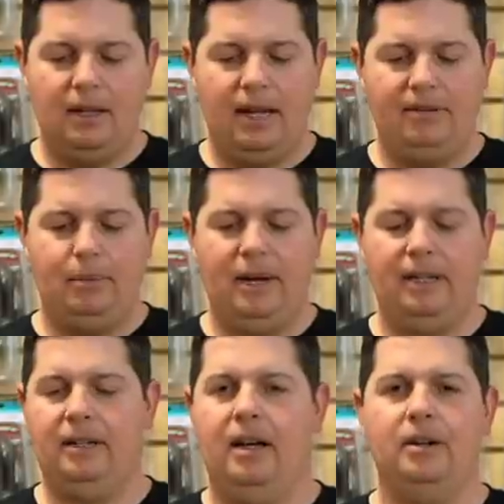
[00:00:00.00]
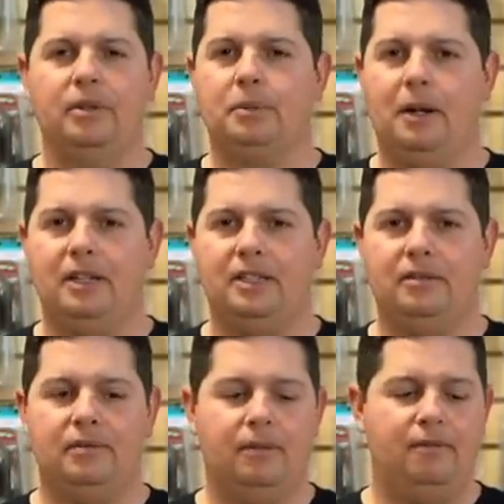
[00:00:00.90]

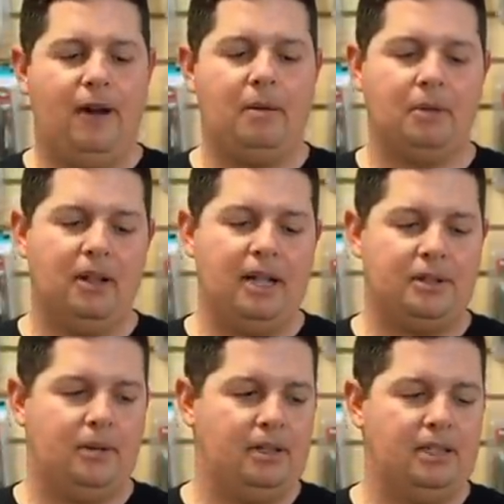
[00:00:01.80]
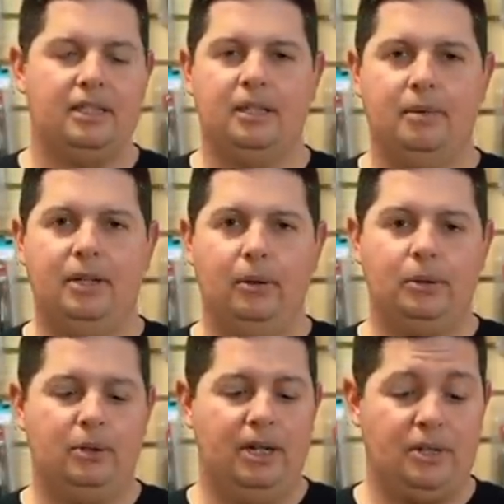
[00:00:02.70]
unresponsive fiberglass rods like some of the
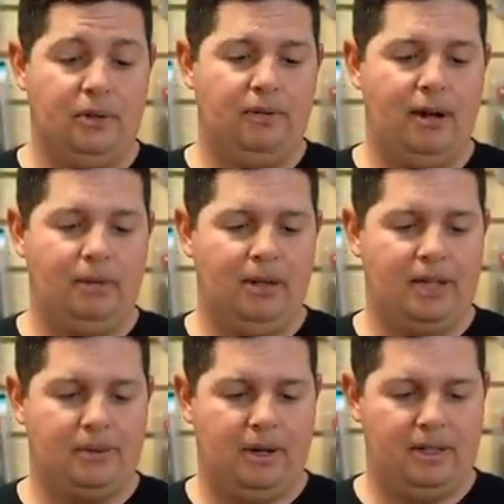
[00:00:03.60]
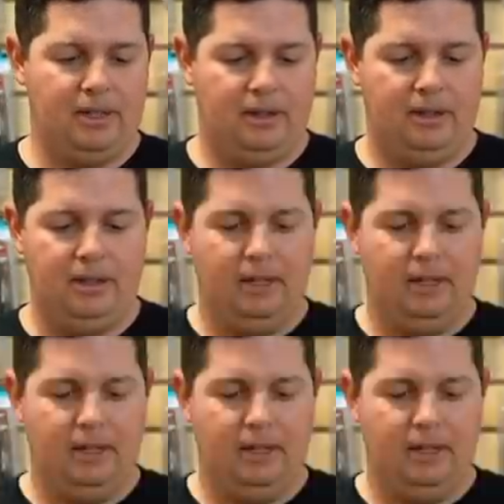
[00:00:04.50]
old traditional fiberglass rods are.